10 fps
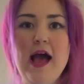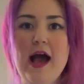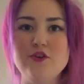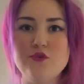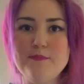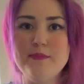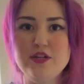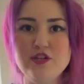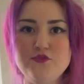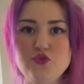I know that
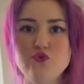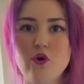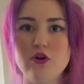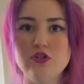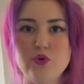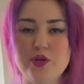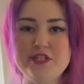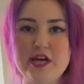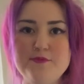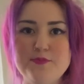many of you are also on a
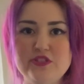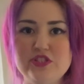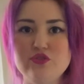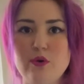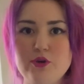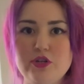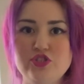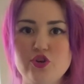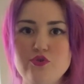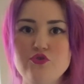tight budget, so I'm gonna
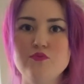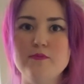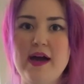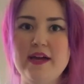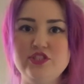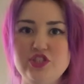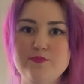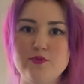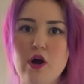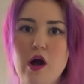show you my
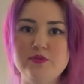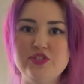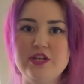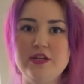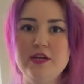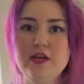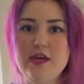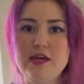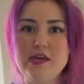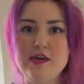cheaper option
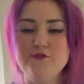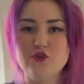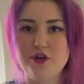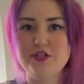if you're on a